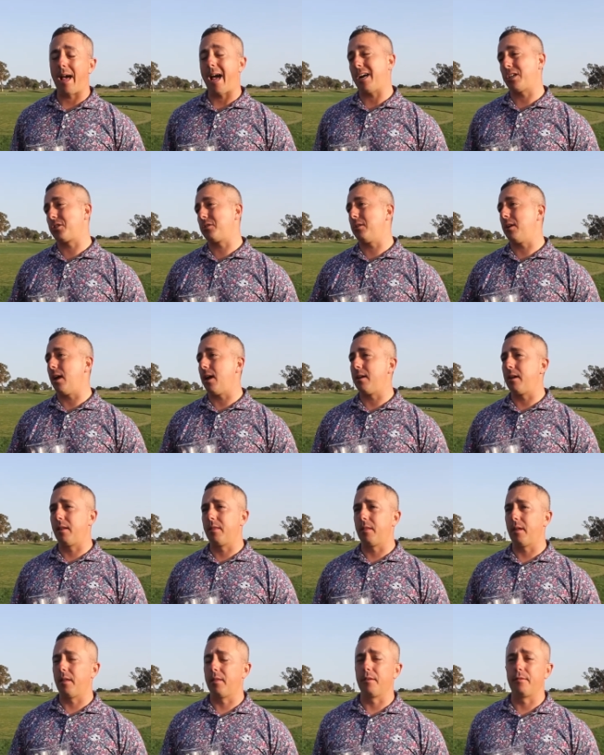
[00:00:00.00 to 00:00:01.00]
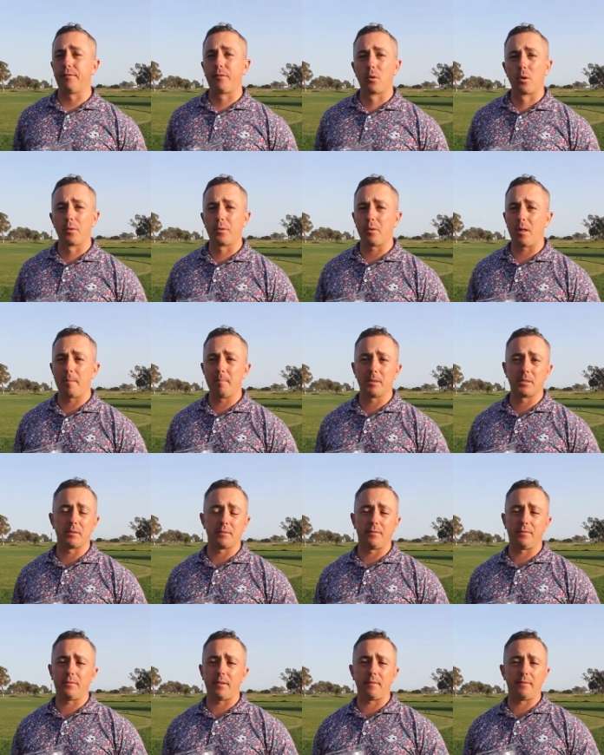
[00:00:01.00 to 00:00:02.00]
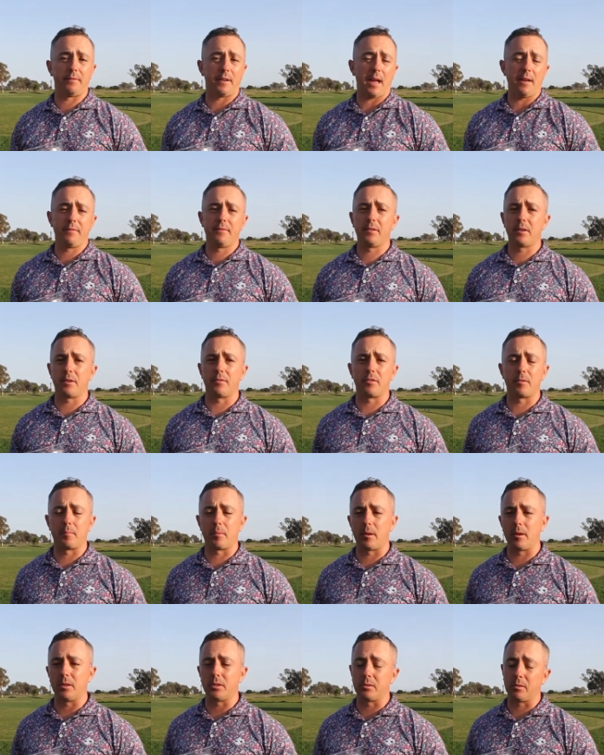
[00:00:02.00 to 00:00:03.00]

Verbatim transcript: Actually, I, on, on, the fourth hole, I missed a f- five footer for birdie.